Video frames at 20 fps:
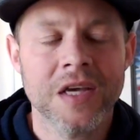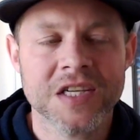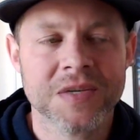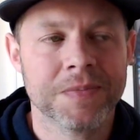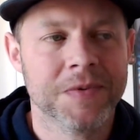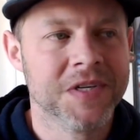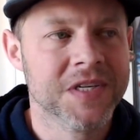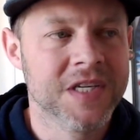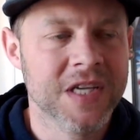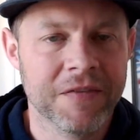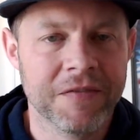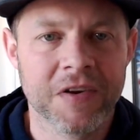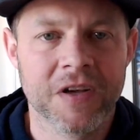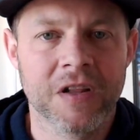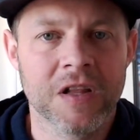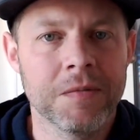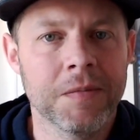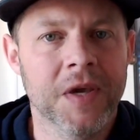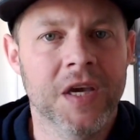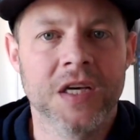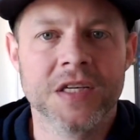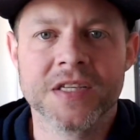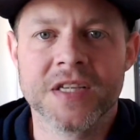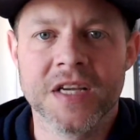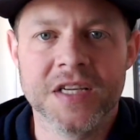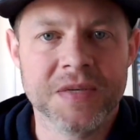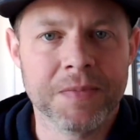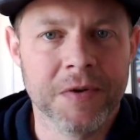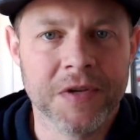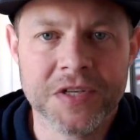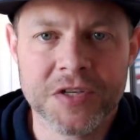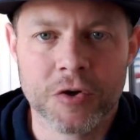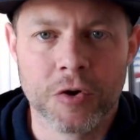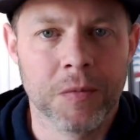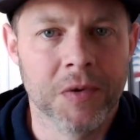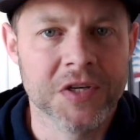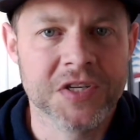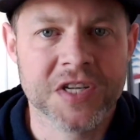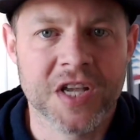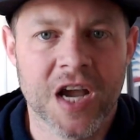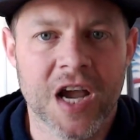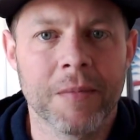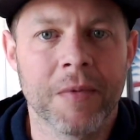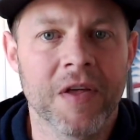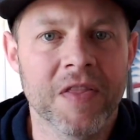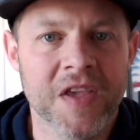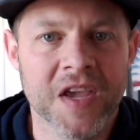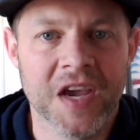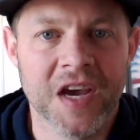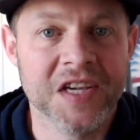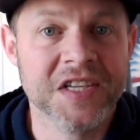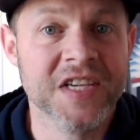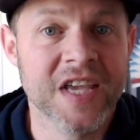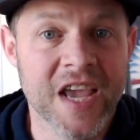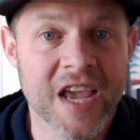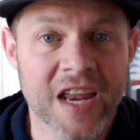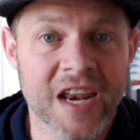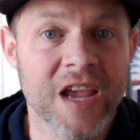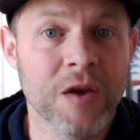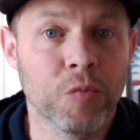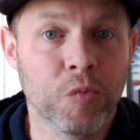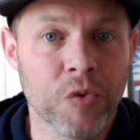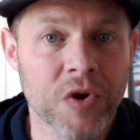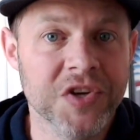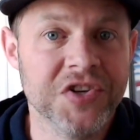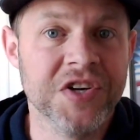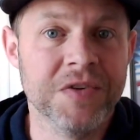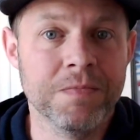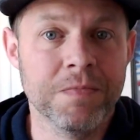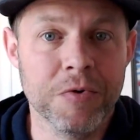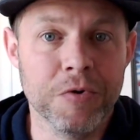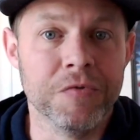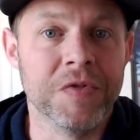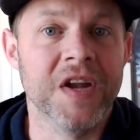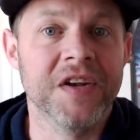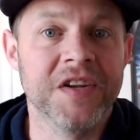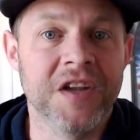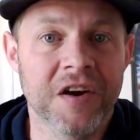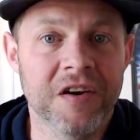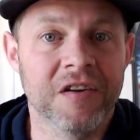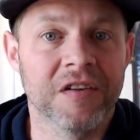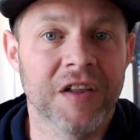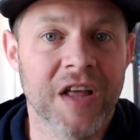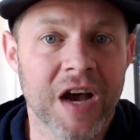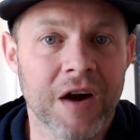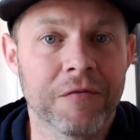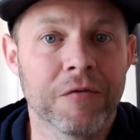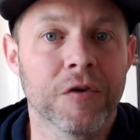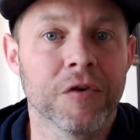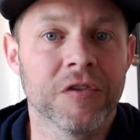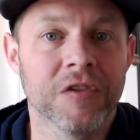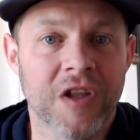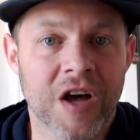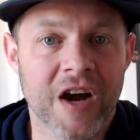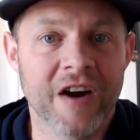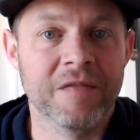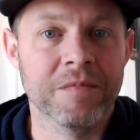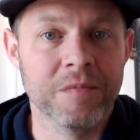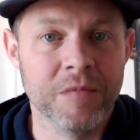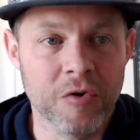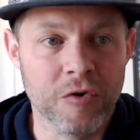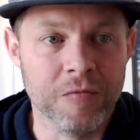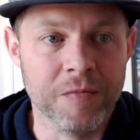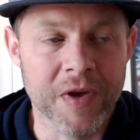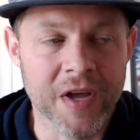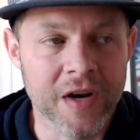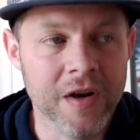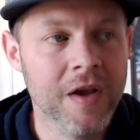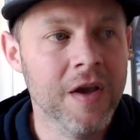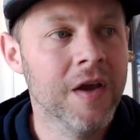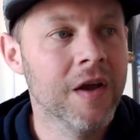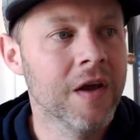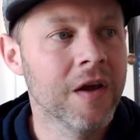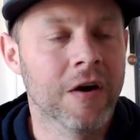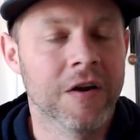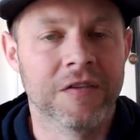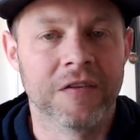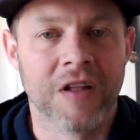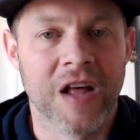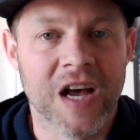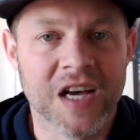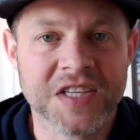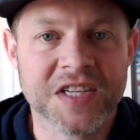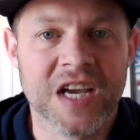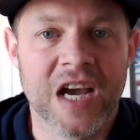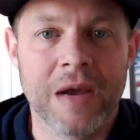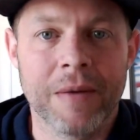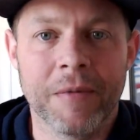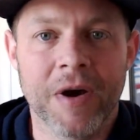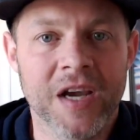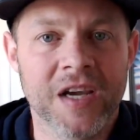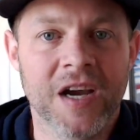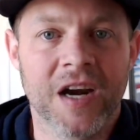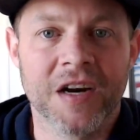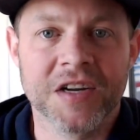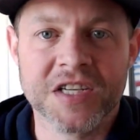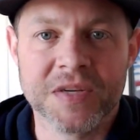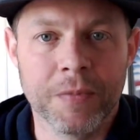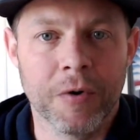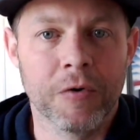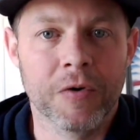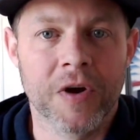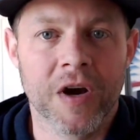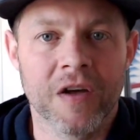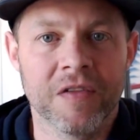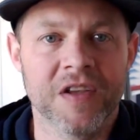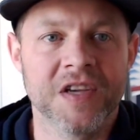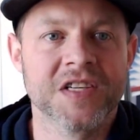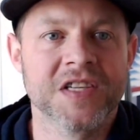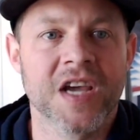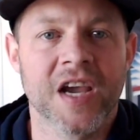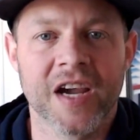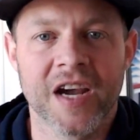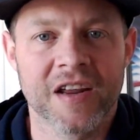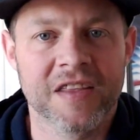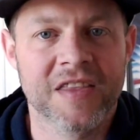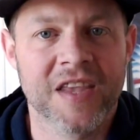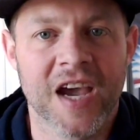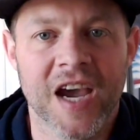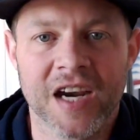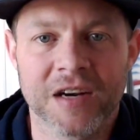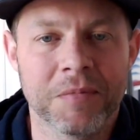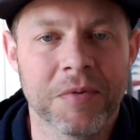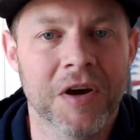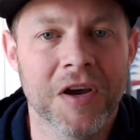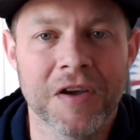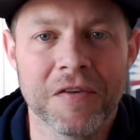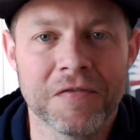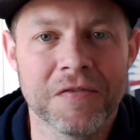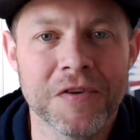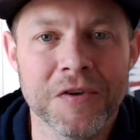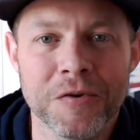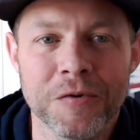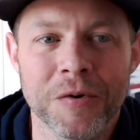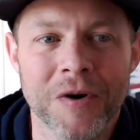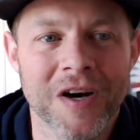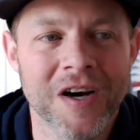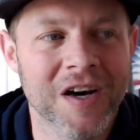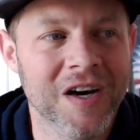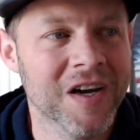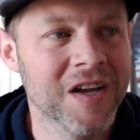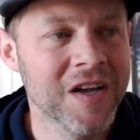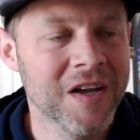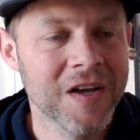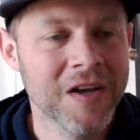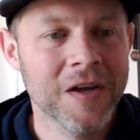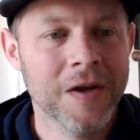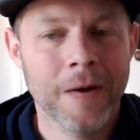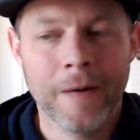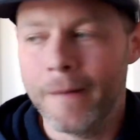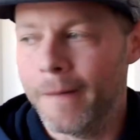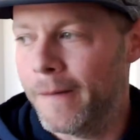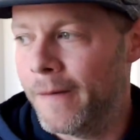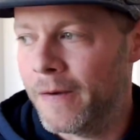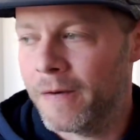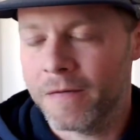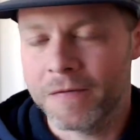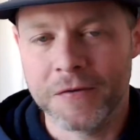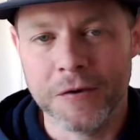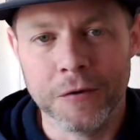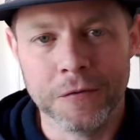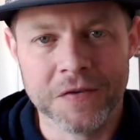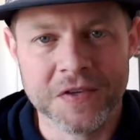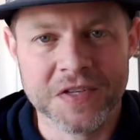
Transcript: specifically because they spend so much time on the ice in a rigid boot that doesn't allow for a lot of movement. All right, the last time I kind of spoke on this, I got attacked by a few